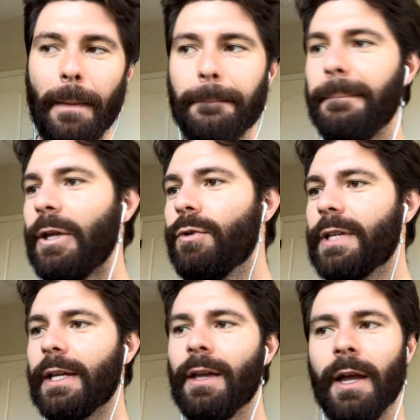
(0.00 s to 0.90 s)

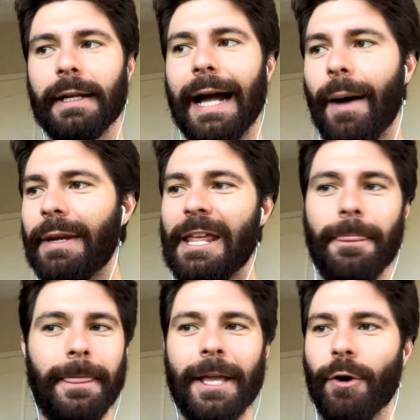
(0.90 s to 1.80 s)
music,
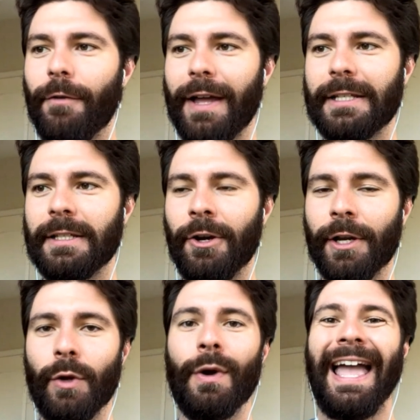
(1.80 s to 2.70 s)
comedy, theater events near
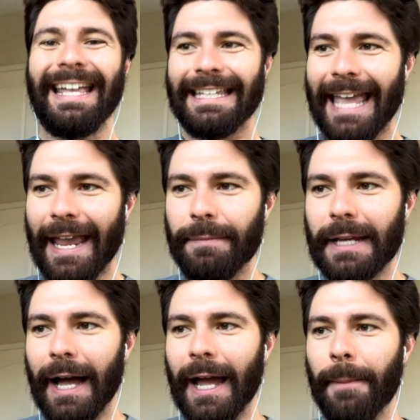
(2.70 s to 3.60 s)
you. Game
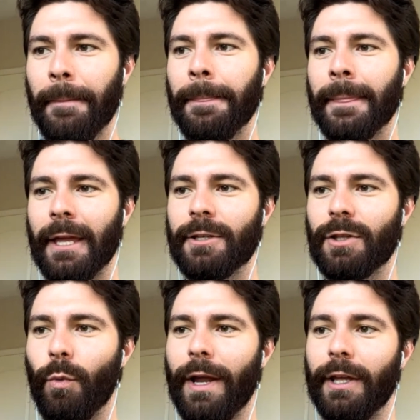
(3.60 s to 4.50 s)
Time is
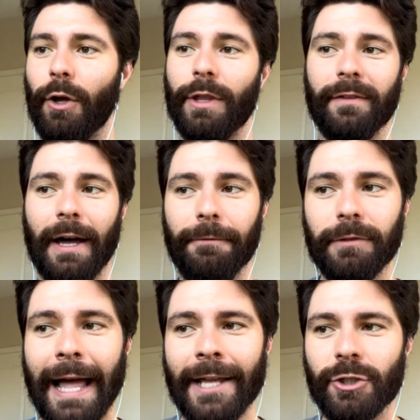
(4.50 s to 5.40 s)
the way to go. They've got
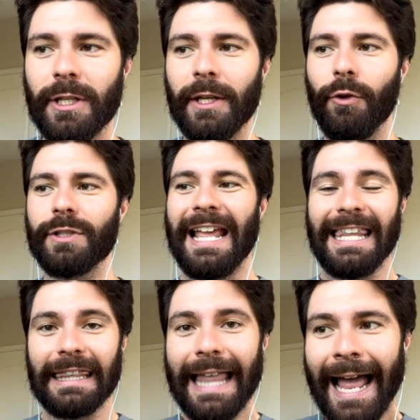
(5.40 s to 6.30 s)
flash deals,
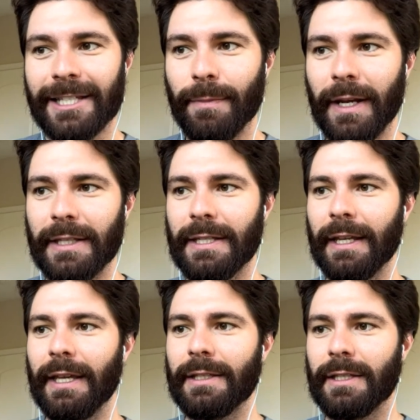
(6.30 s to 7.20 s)
last minute
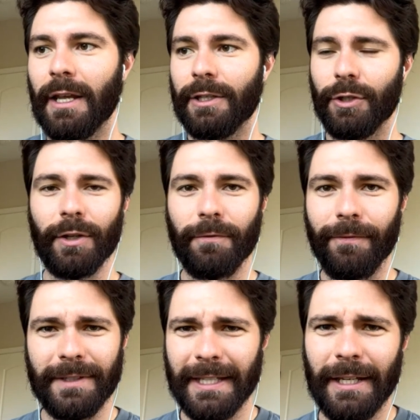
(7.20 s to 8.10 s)
tickets. You
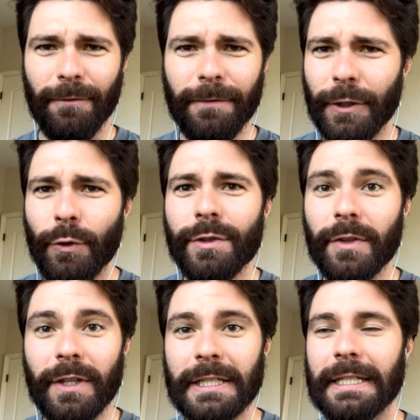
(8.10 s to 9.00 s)
can see views
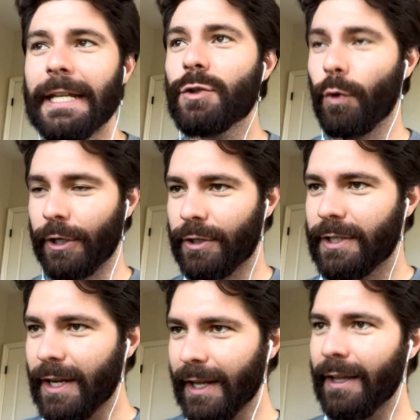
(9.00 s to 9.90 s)
of the seats where you're
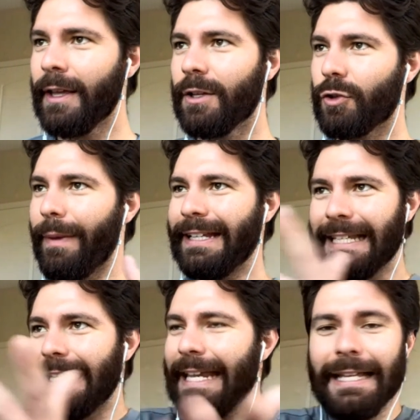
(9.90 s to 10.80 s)
sitting so it makes
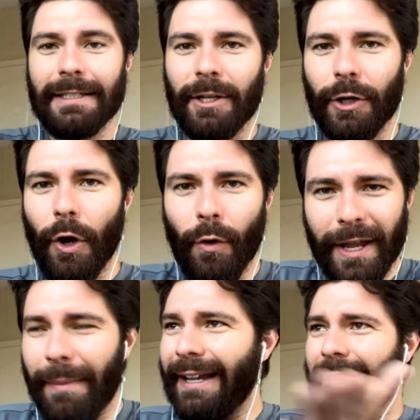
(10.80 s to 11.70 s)
it easy to know
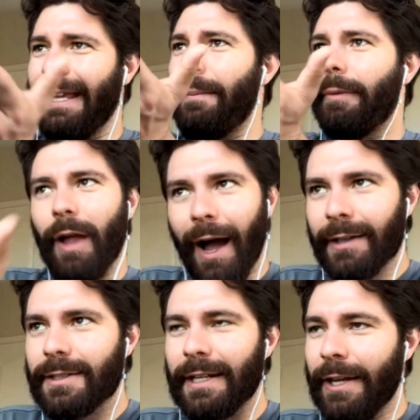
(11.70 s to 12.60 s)
am I going to get
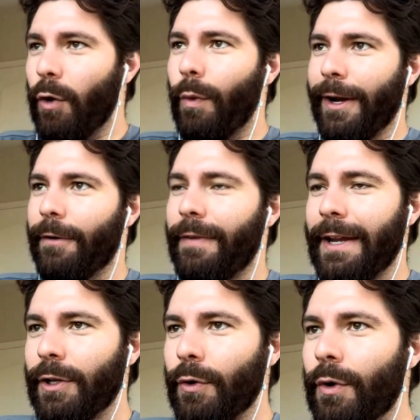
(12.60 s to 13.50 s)
blocked in a weird
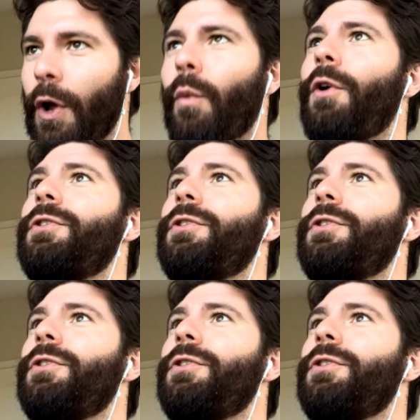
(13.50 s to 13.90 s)
venue with